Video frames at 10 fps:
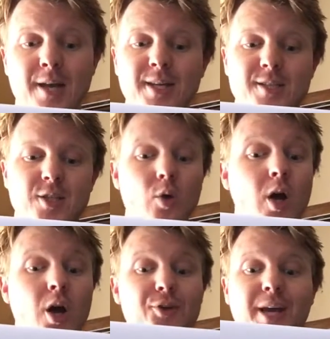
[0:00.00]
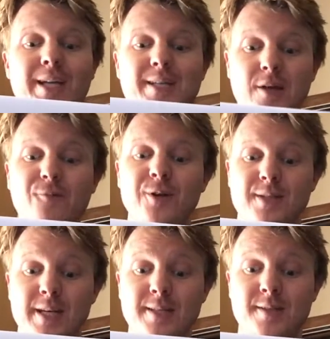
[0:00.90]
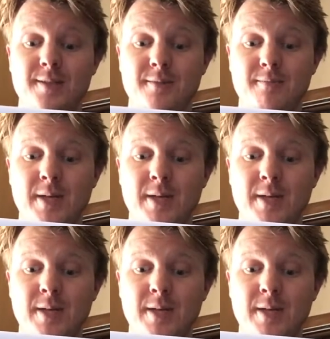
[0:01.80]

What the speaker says: these so-called indifferentists,